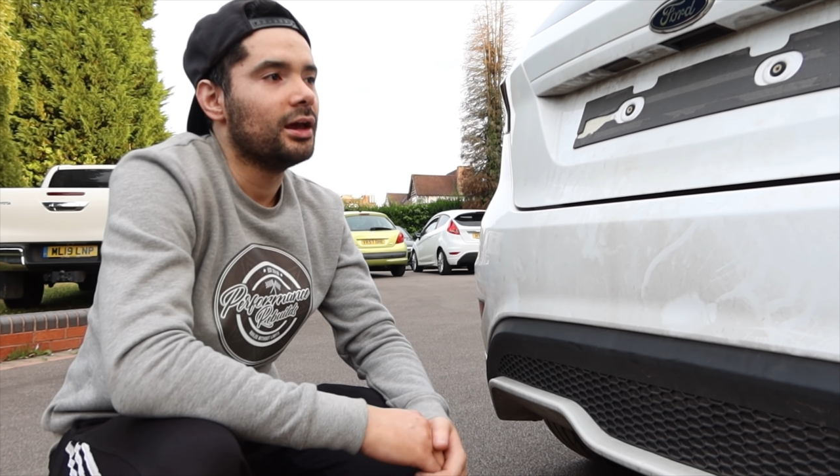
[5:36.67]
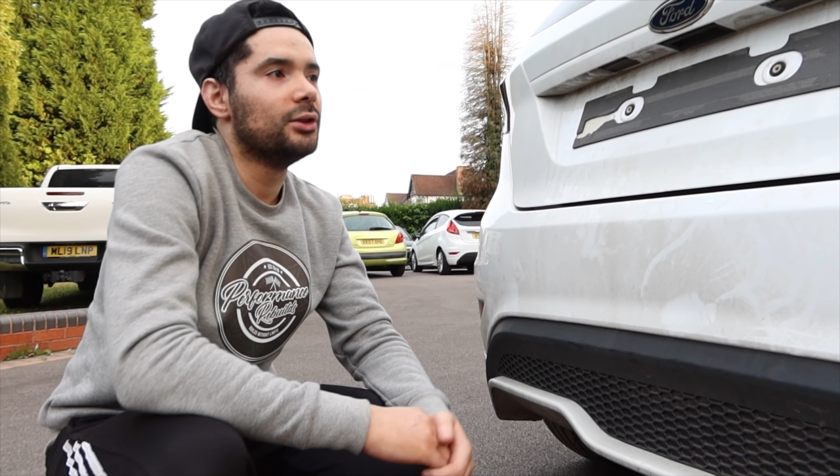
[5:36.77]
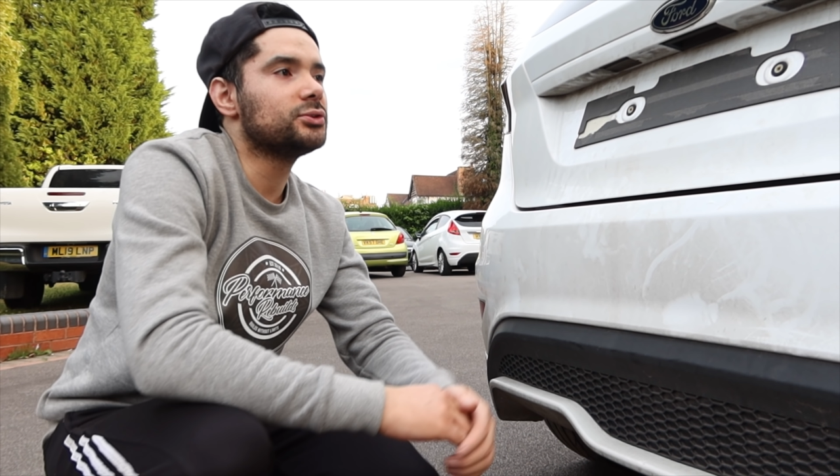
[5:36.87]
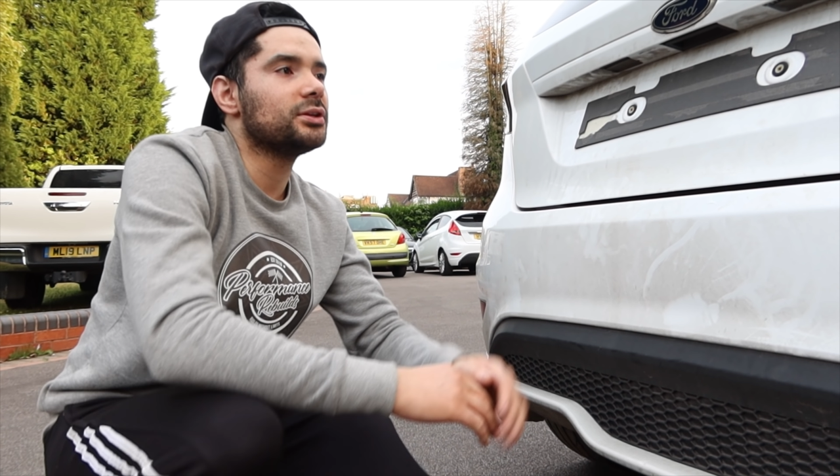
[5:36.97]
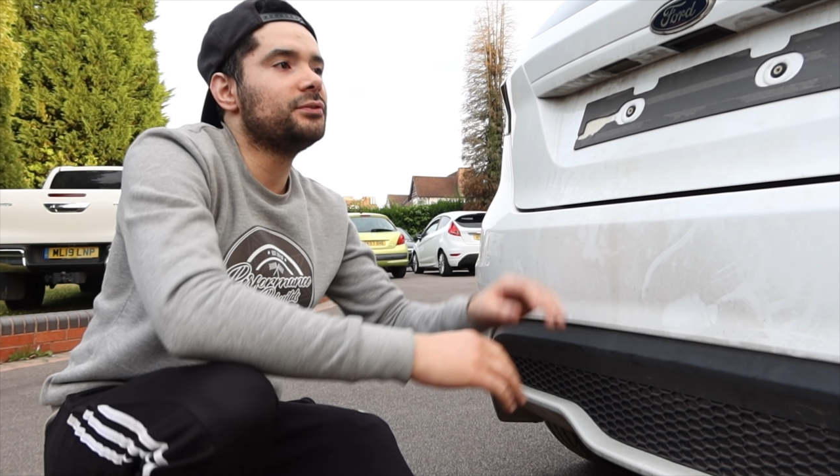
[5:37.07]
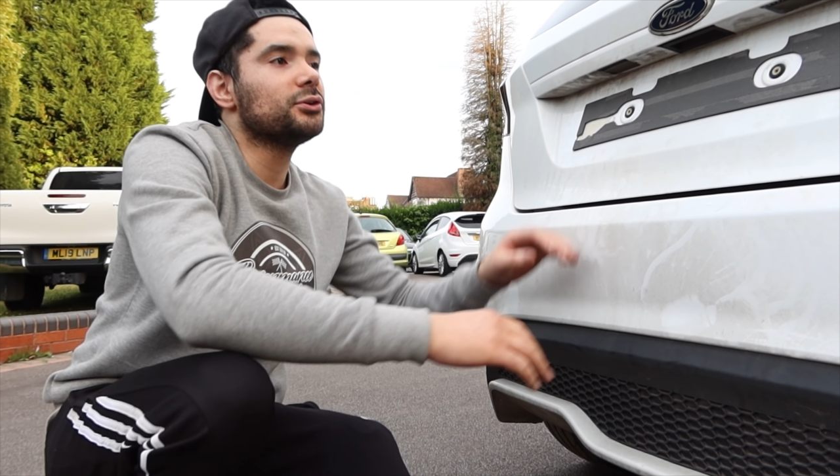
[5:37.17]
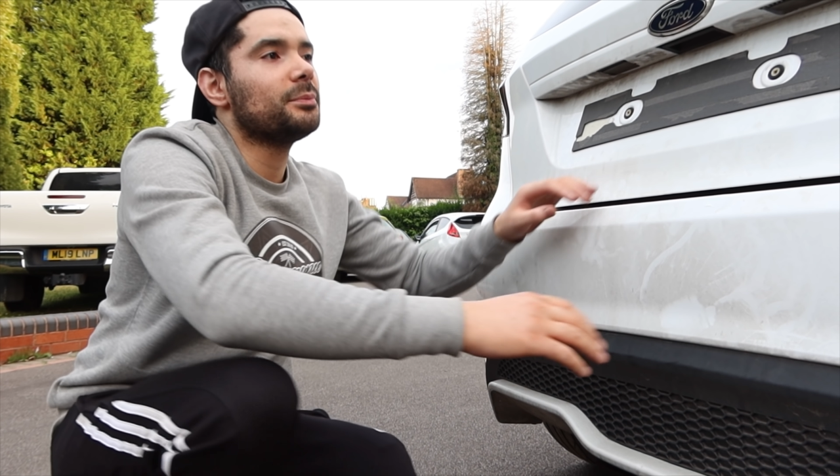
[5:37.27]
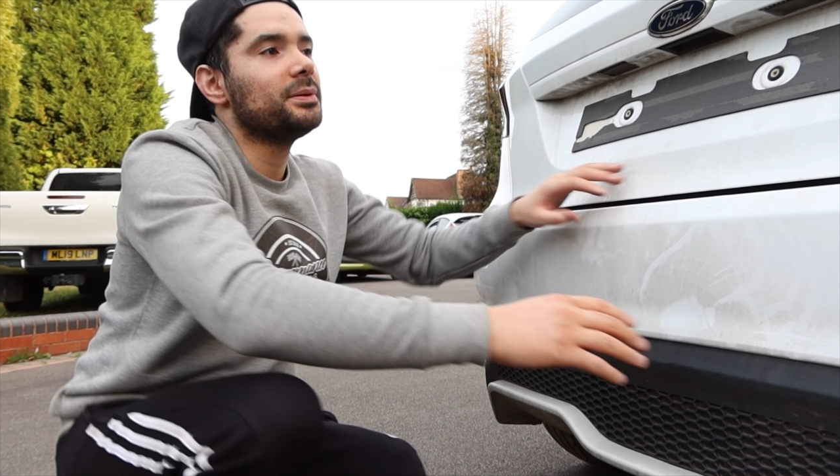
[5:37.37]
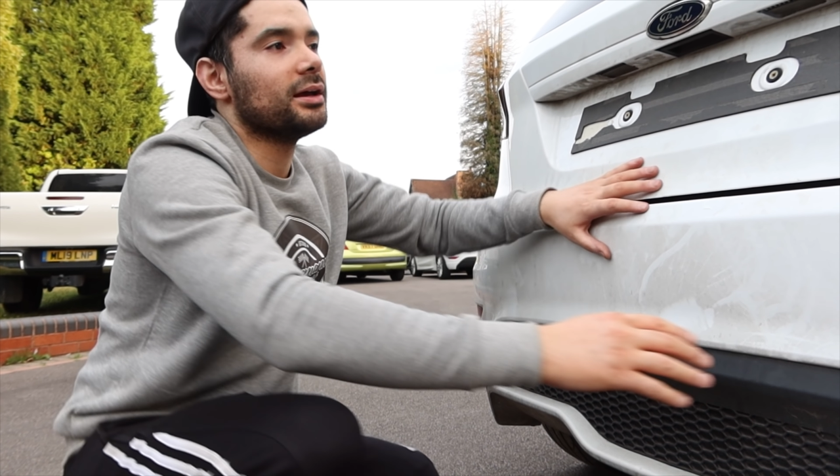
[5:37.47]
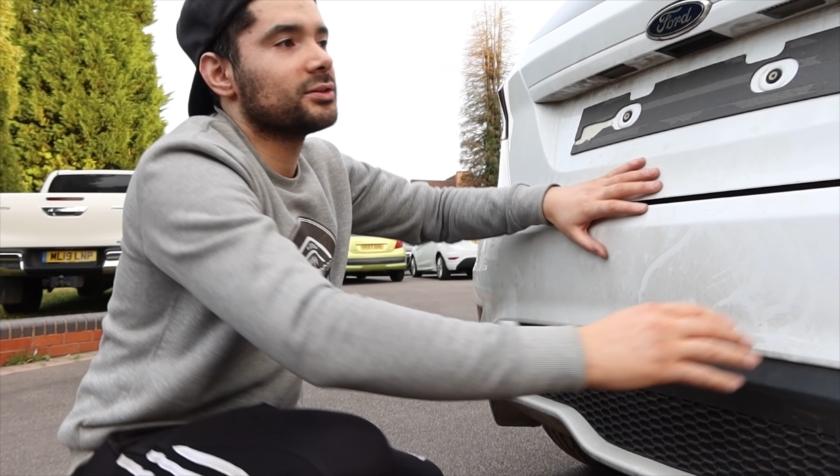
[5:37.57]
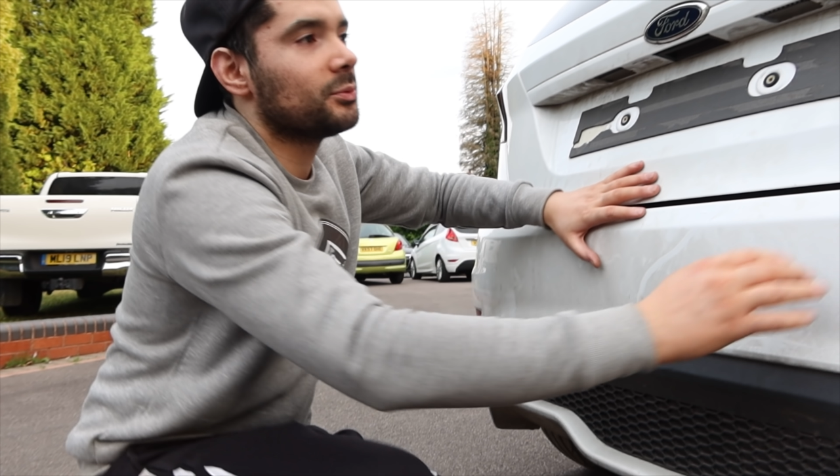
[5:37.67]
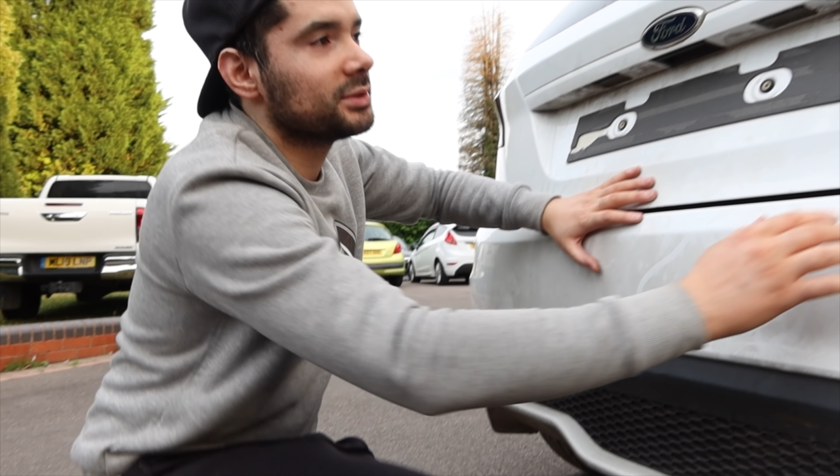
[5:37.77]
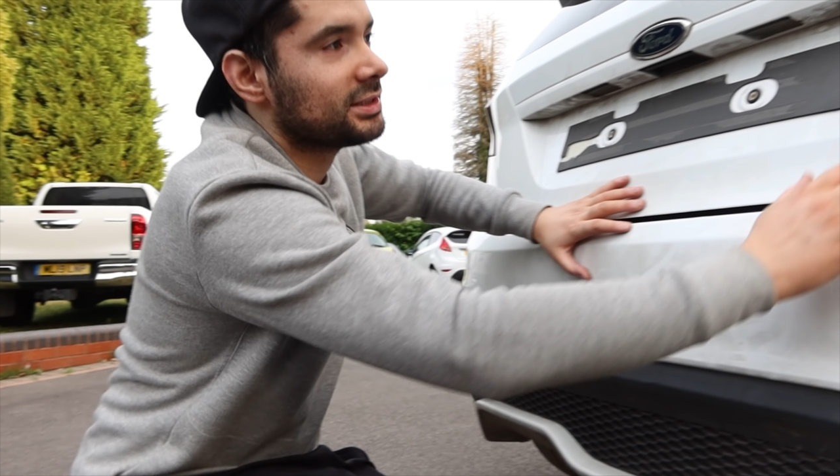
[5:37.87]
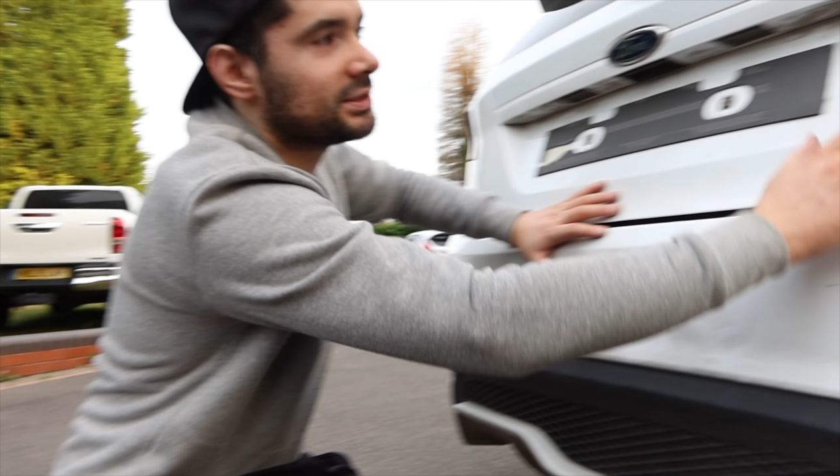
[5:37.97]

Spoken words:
It looks. If you look up here, someone's actually